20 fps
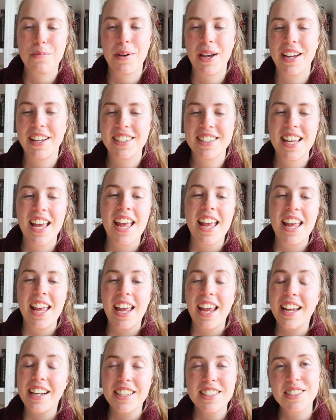But
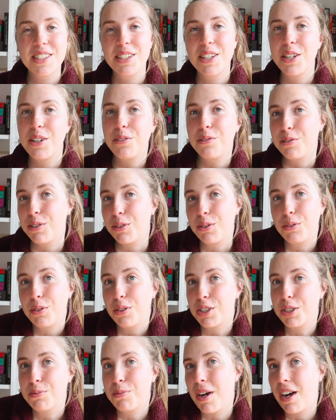it is a cute
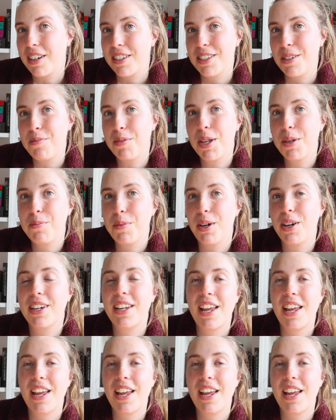forced proximity book.